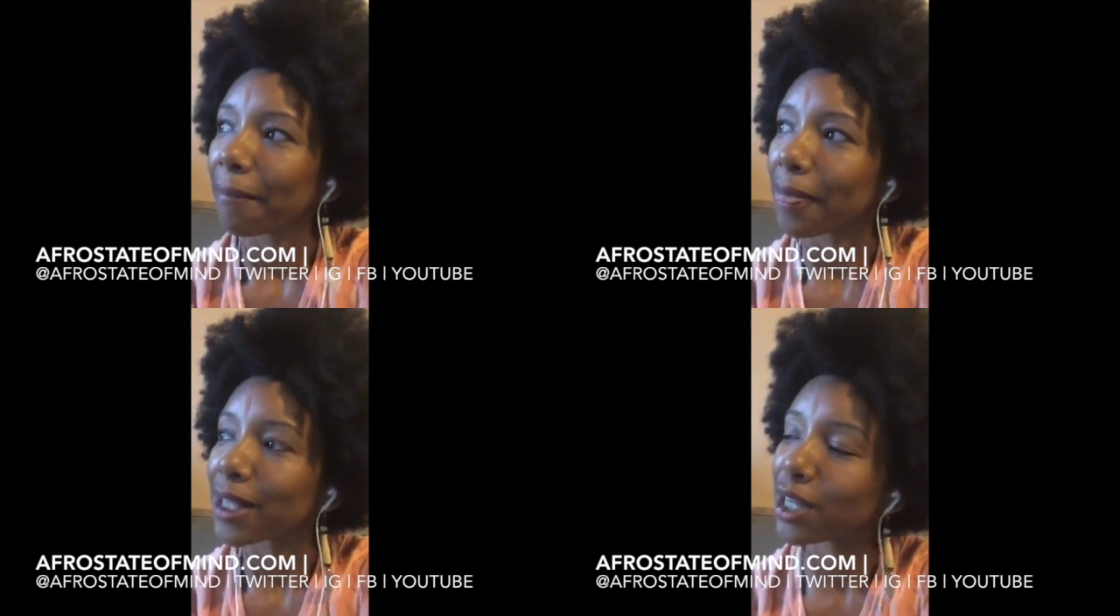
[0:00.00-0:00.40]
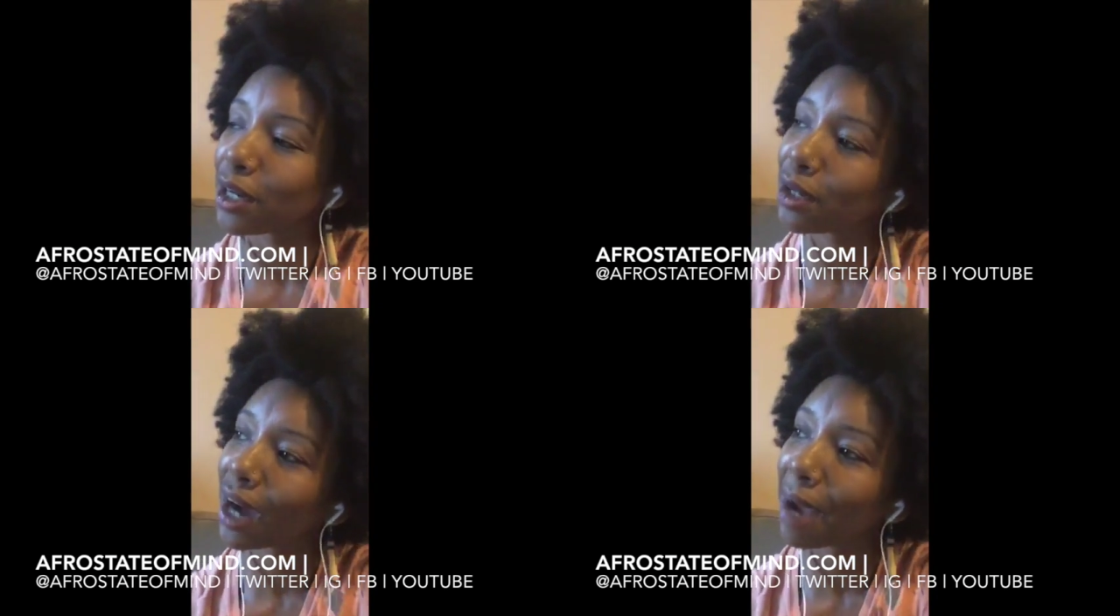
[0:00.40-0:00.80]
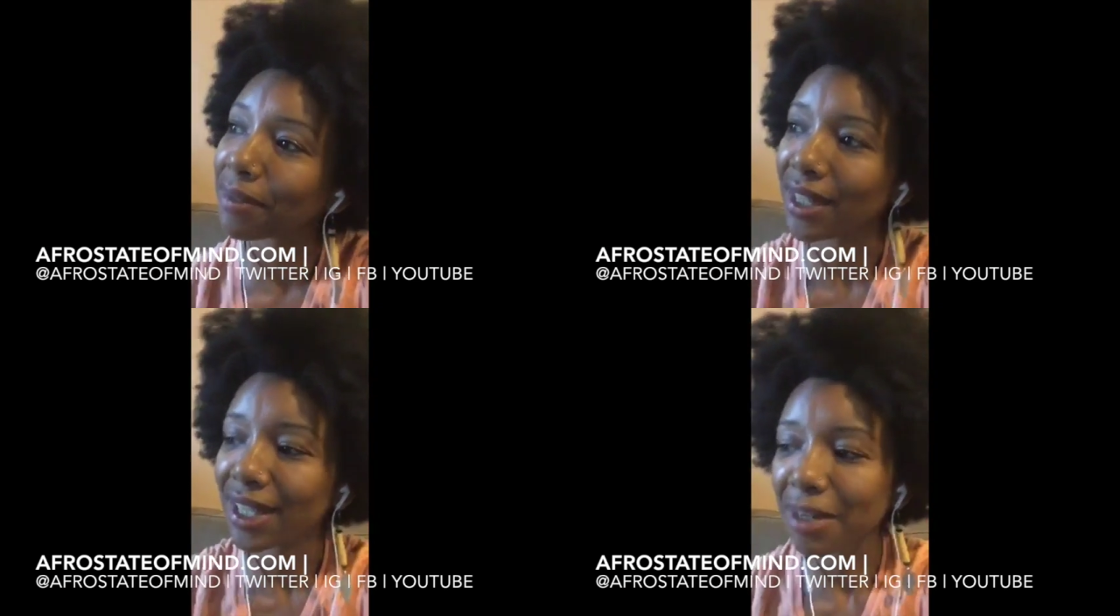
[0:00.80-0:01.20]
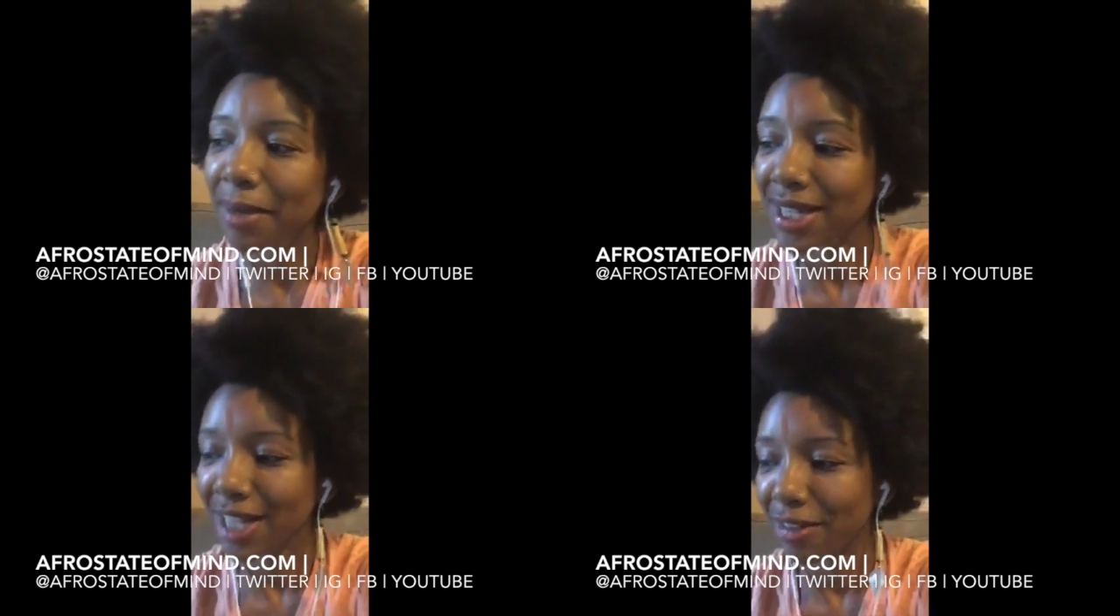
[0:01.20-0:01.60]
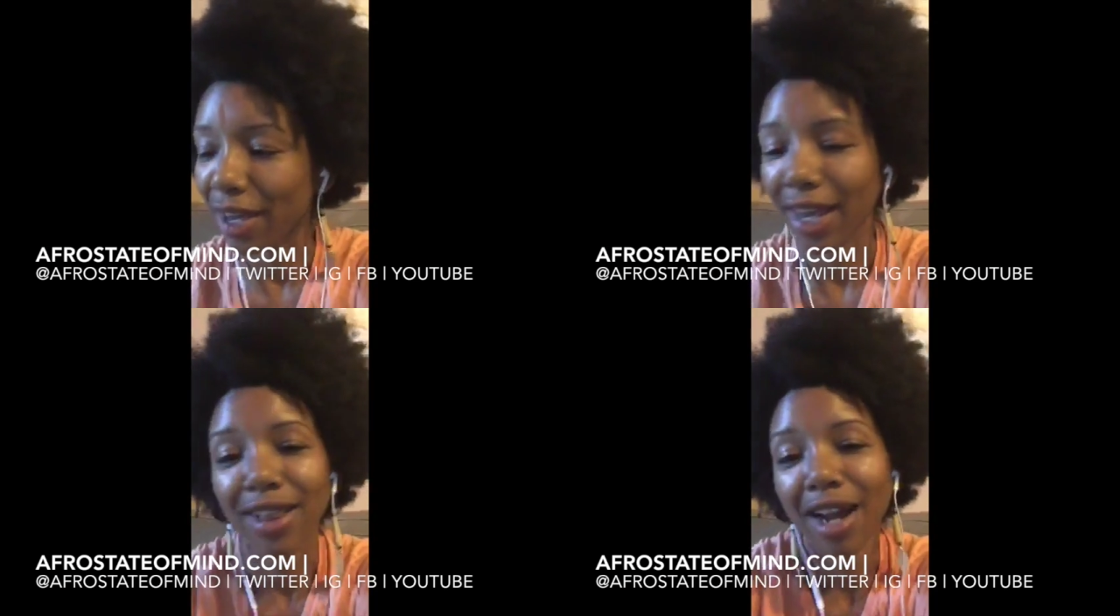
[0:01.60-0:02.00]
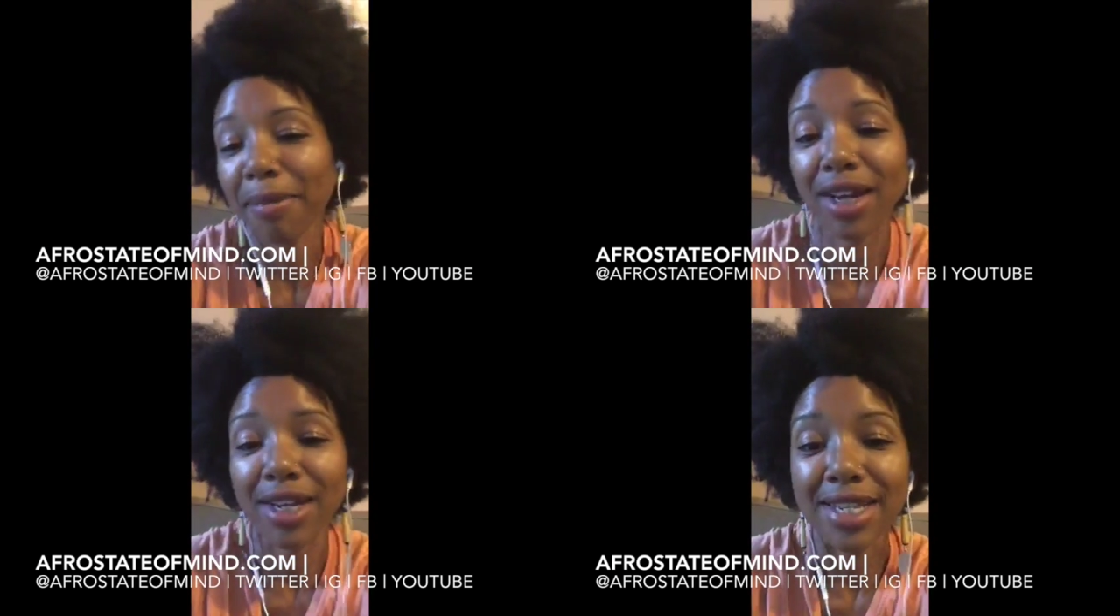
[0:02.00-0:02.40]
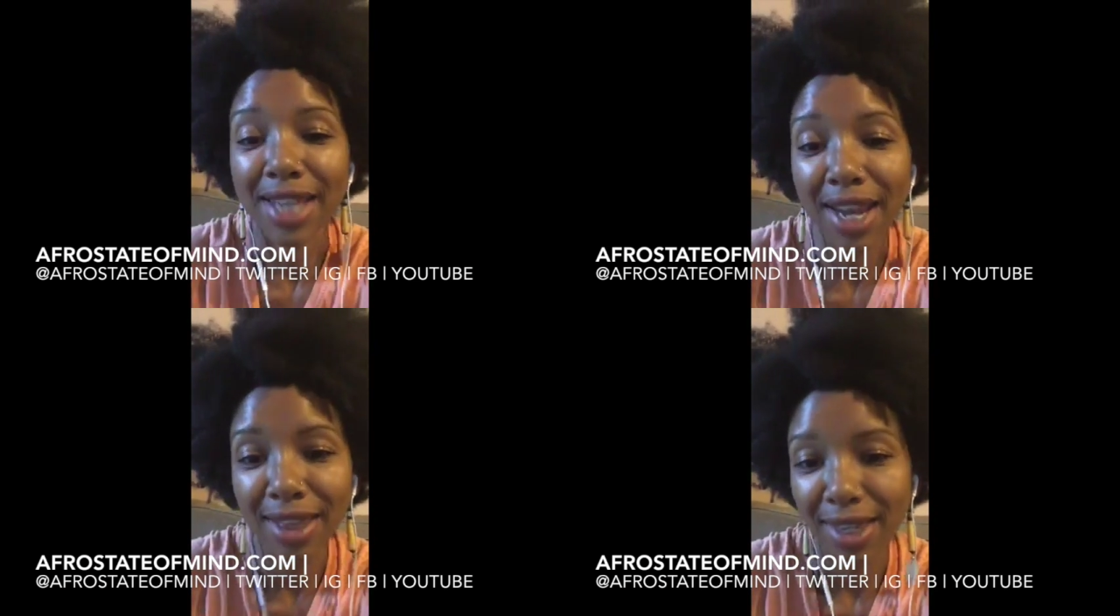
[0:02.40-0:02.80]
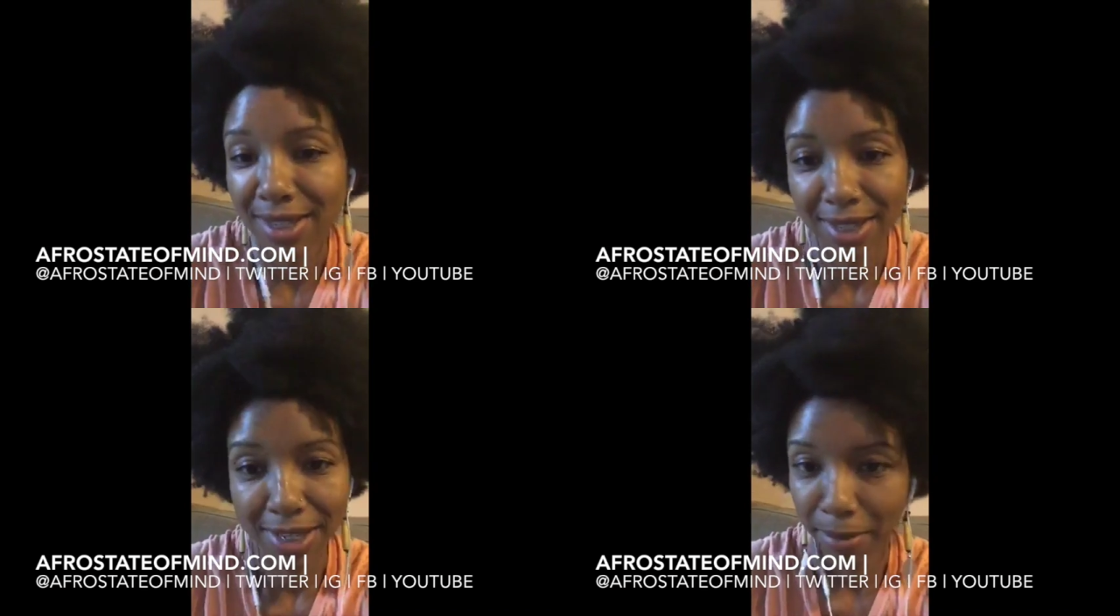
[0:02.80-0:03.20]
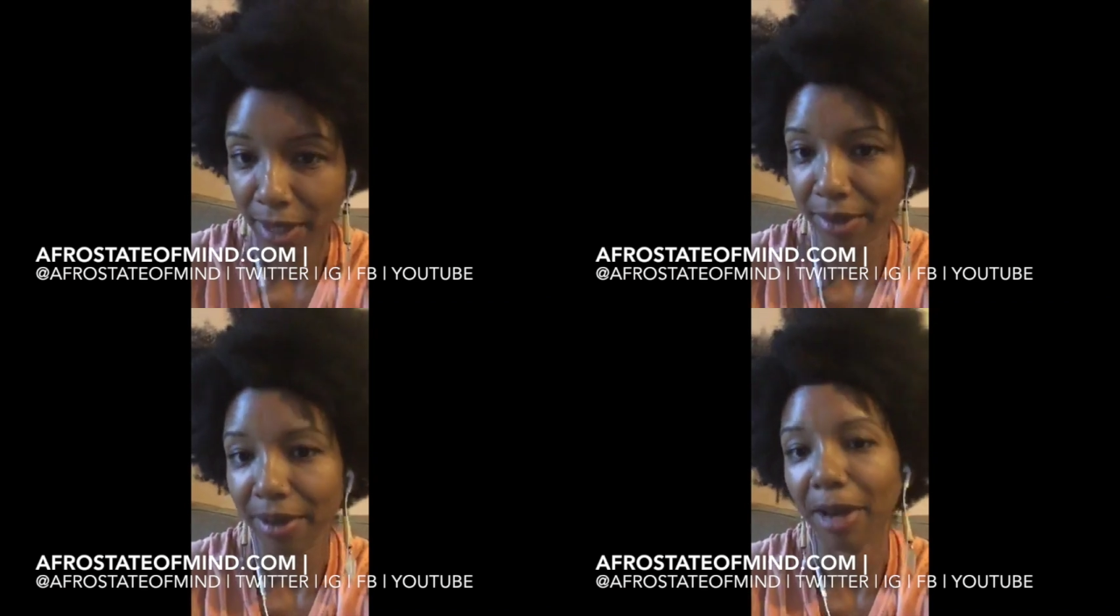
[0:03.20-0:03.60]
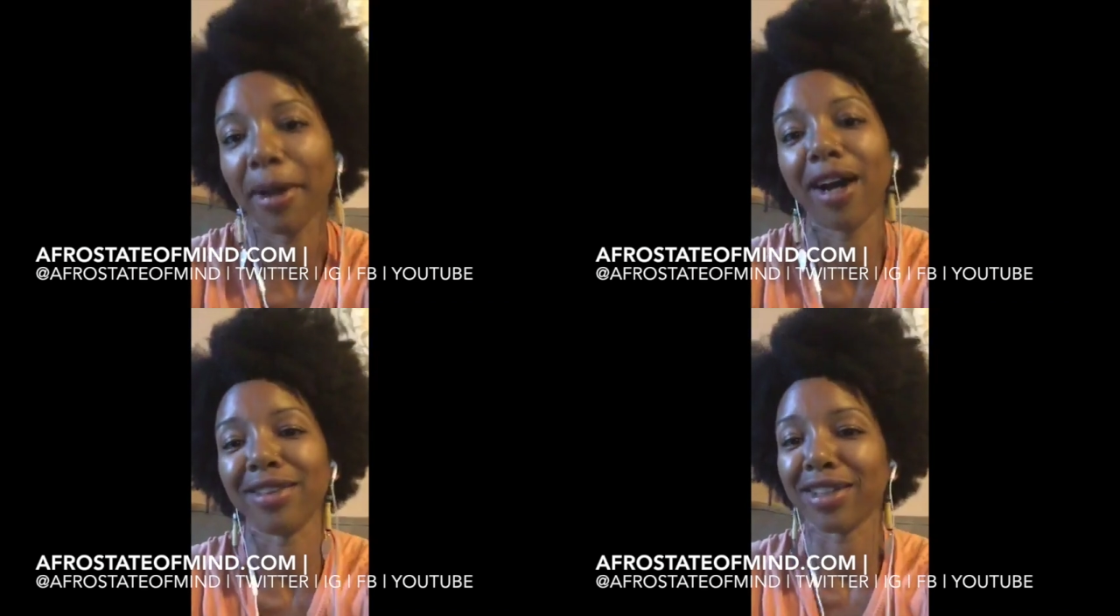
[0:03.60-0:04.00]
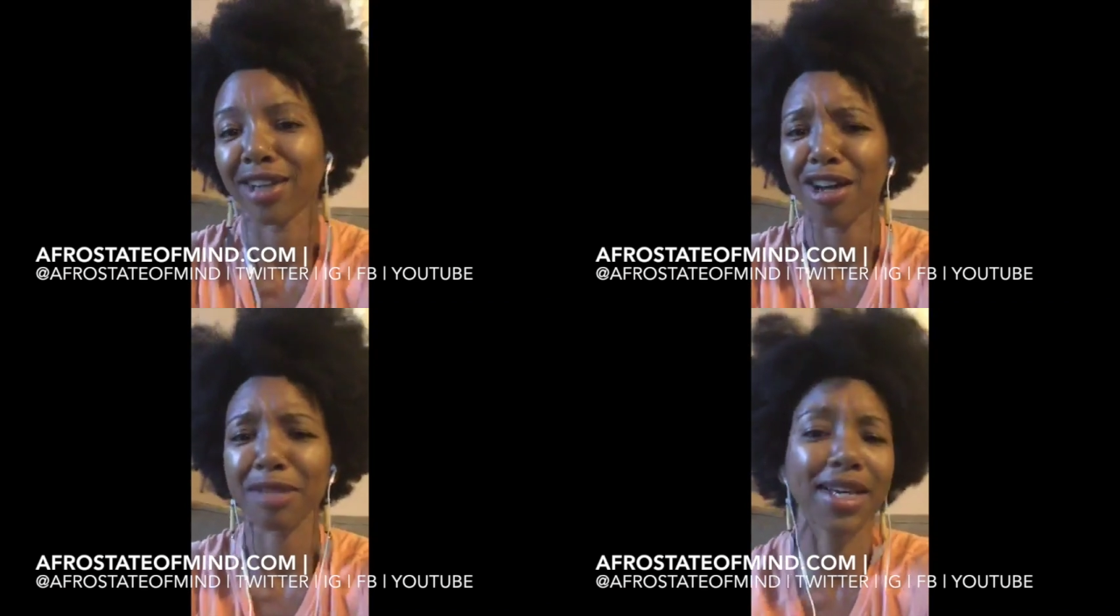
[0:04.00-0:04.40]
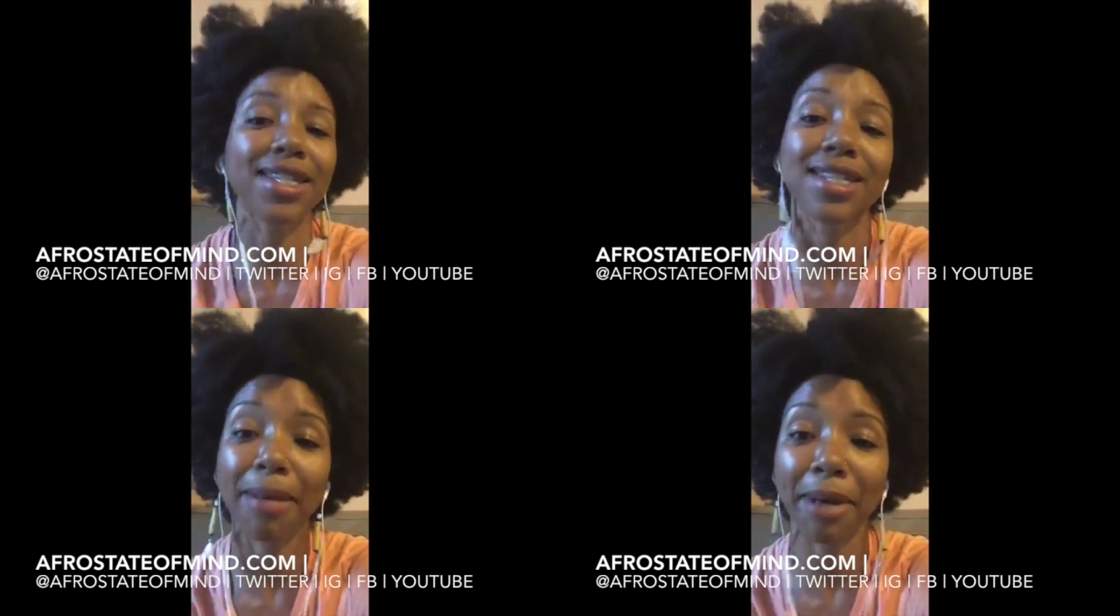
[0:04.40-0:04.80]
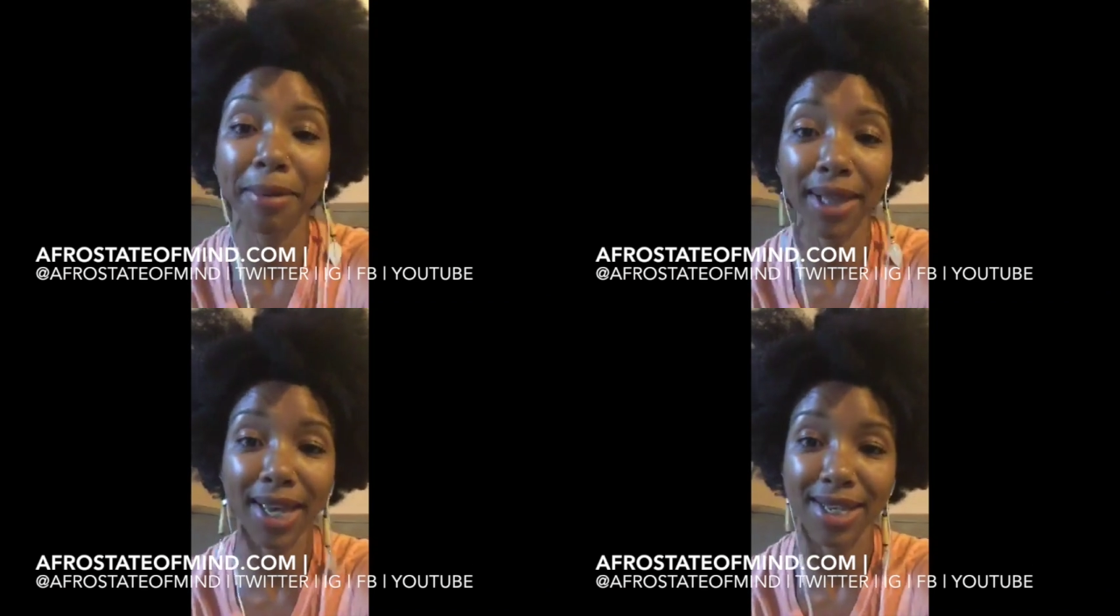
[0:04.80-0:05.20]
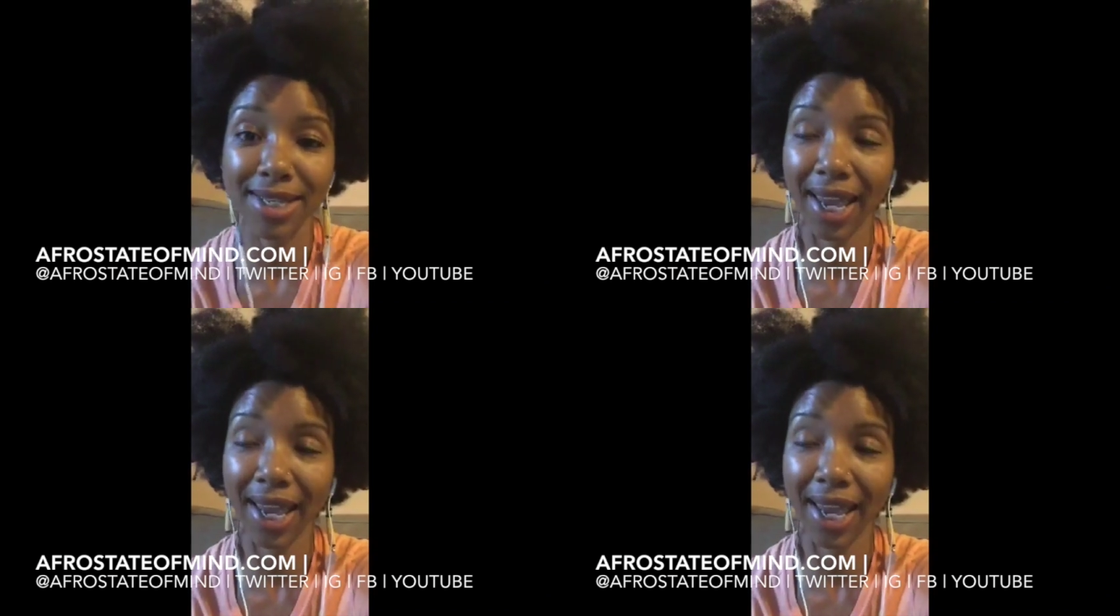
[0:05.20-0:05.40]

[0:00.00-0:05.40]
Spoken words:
So I'm thinking to myself, okay, I'm not going to say anything to this mother about the dolls because it's not my place.